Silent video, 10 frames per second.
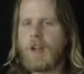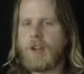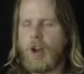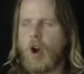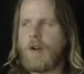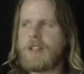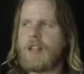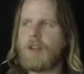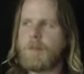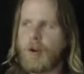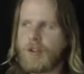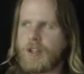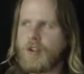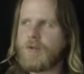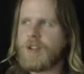You know, it's like the
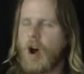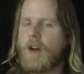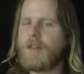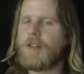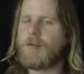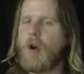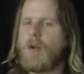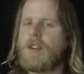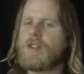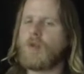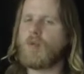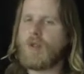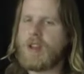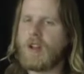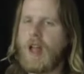person who's on the throne is the
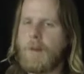real